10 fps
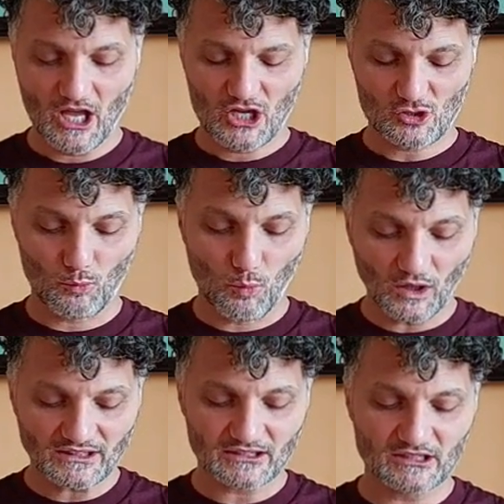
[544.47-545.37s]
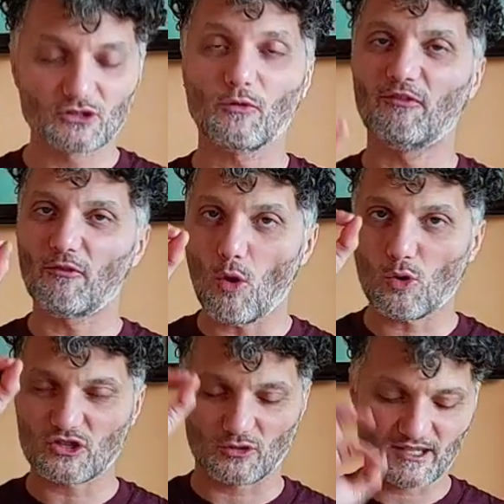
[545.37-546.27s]
So what to
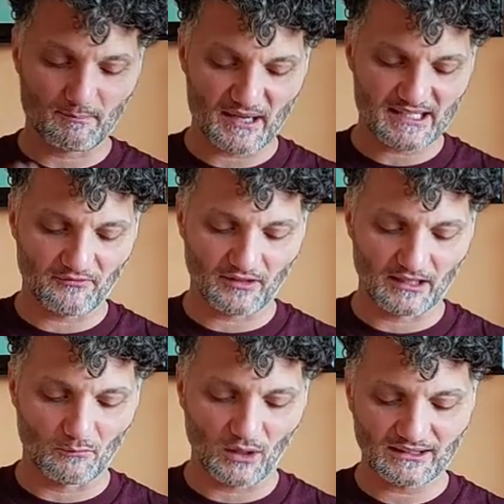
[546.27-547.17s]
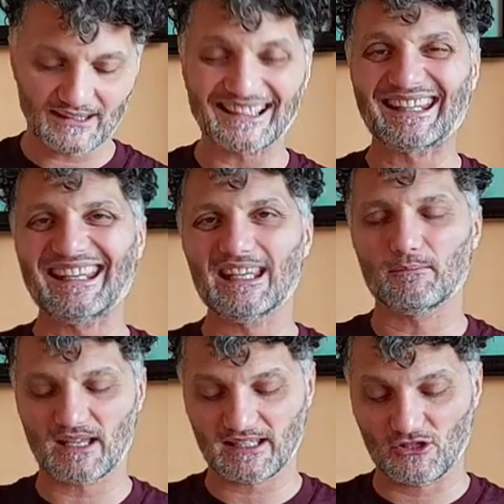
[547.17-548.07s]
focus on specifically? What are the key
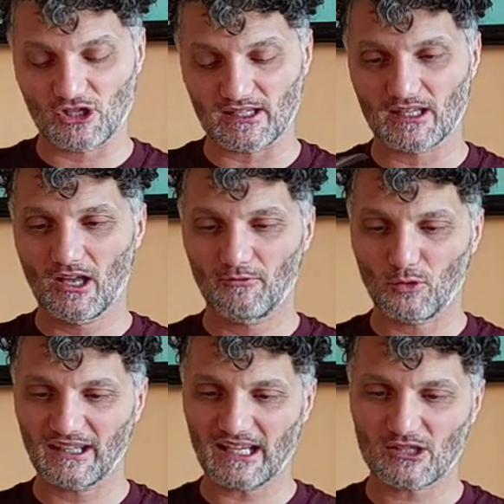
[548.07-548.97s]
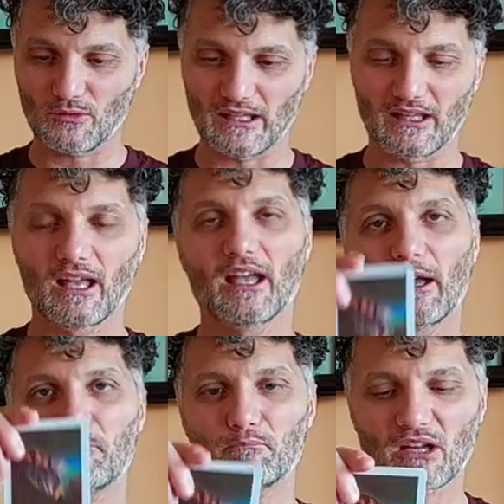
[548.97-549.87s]
messages for next week?
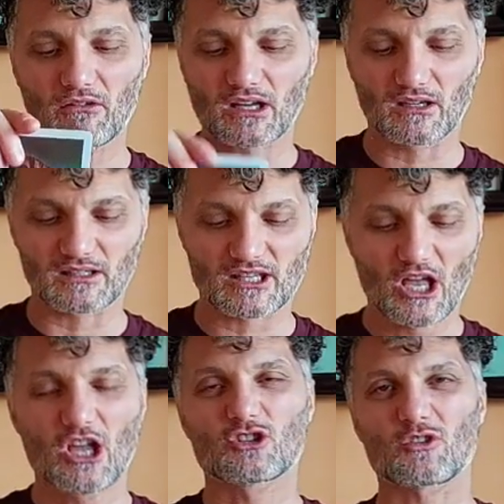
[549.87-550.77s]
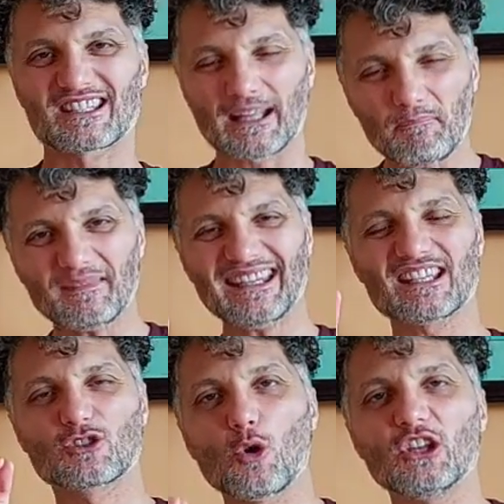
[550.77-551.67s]
Miracles. So something's
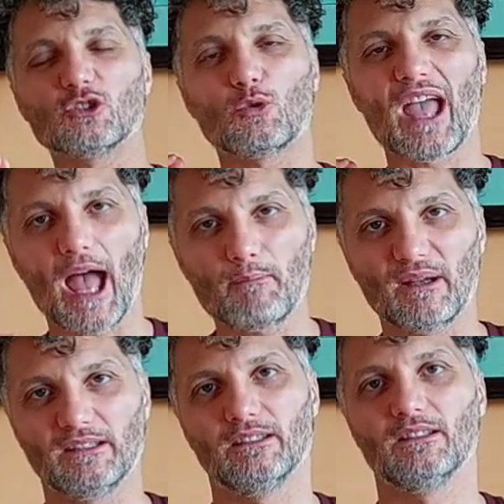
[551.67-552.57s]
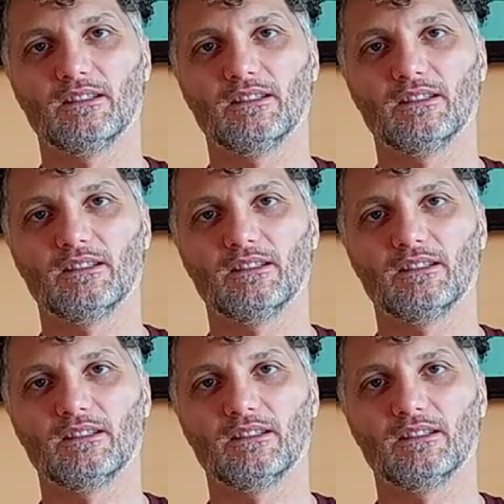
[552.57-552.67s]
going to happen.